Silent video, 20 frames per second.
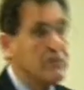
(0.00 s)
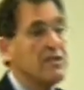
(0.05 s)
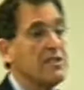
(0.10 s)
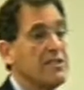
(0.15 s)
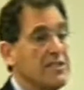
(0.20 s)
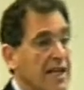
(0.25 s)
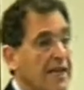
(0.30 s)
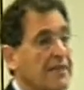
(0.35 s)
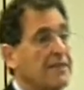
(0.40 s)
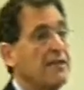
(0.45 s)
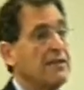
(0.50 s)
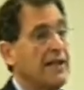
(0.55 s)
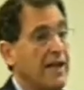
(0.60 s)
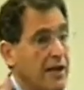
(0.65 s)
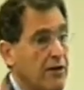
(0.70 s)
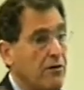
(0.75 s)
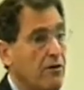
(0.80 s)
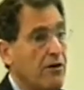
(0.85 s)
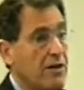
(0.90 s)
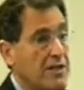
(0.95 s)
the standard
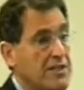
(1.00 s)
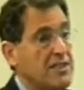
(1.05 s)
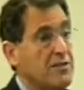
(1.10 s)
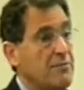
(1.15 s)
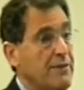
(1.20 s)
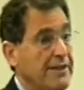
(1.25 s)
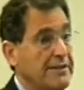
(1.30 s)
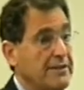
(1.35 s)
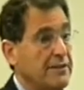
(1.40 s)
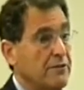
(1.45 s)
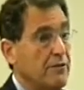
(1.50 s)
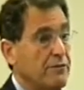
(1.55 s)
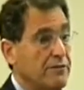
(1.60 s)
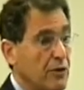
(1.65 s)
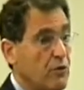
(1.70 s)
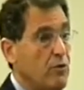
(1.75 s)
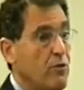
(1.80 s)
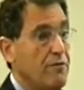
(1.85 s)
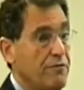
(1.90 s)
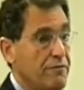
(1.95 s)
error estimated of the
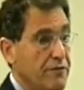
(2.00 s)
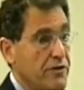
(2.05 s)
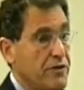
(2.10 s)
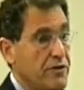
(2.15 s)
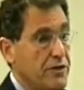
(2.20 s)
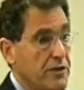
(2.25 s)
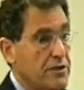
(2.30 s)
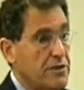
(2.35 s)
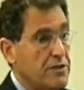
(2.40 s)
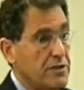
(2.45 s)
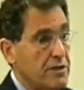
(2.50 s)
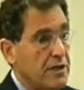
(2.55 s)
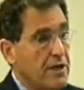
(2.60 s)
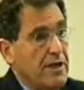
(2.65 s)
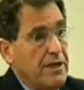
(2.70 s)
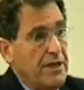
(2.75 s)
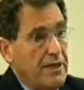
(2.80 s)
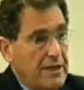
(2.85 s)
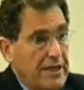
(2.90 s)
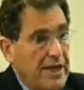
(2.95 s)
coefficients,
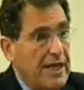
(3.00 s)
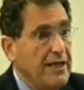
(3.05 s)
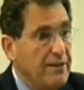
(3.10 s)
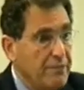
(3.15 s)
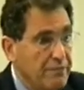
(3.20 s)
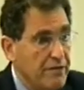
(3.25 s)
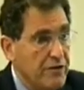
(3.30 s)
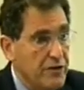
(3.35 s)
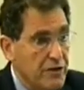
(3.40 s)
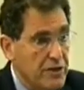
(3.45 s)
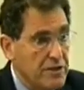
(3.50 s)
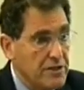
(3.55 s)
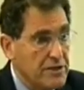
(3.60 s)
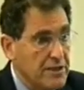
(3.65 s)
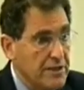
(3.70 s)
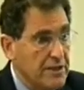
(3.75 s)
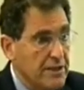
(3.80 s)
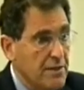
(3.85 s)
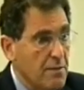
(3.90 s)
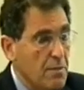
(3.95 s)
and gain
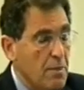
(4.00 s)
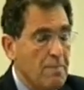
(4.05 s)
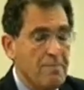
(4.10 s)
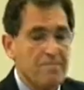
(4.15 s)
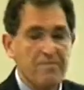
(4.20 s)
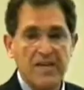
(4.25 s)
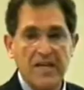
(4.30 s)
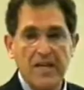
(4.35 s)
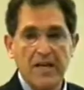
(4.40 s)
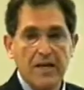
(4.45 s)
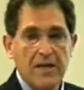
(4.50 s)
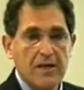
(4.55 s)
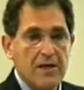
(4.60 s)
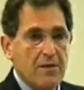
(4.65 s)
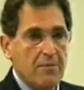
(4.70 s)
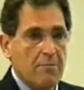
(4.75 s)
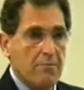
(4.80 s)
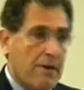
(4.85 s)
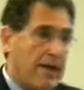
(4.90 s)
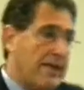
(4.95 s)
efficiency.
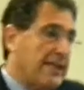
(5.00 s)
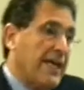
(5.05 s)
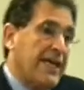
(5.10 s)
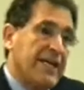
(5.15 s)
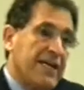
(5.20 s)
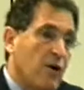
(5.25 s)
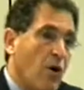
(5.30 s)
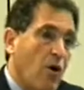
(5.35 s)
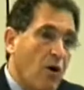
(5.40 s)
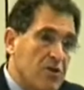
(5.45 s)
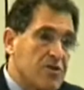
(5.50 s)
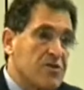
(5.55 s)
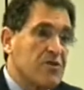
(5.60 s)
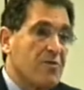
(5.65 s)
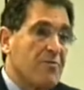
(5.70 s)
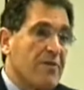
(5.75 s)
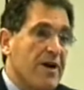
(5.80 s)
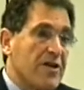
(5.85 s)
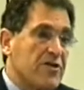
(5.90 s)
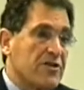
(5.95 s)
But I can also
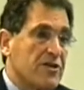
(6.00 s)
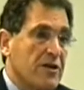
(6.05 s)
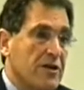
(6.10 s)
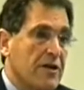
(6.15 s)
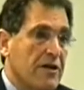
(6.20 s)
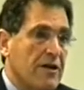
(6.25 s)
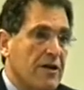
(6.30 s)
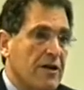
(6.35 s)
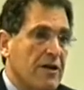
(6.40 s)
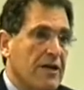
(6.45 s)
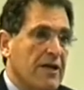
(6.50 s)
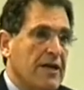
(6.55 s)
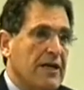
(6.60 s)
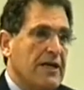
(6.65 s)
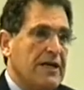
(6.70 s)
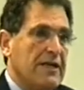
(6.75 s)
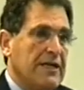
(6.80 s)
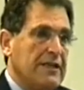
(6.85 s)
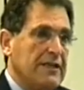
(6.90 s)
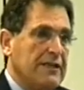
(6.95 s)
measure
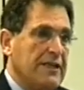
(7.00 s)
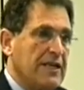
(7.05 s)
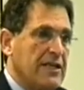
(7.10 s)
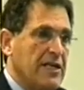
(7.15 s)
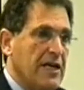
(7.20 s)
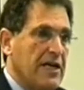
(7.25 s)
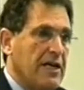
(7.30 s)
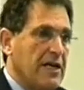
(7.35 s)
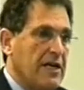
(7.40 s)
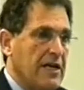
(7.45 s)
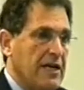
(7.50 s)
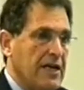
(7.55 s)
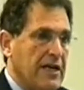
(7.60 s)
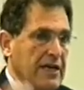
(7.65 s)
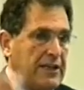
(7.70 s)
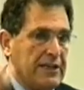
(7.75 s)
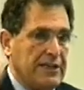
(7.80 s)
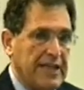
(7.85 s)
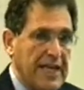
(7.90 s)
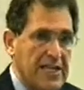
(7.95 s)
the
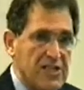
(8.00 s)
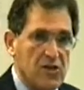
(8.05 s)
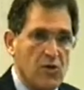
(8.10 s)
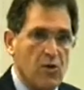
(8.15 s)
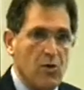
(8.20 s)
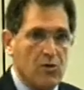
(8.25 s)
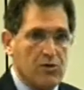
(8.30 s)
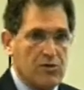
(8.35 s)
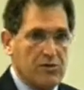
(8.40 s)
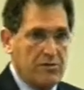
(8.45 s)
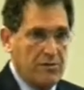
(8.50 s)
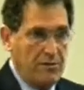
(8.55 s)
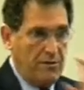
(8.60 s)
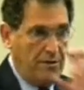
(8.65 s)
test scores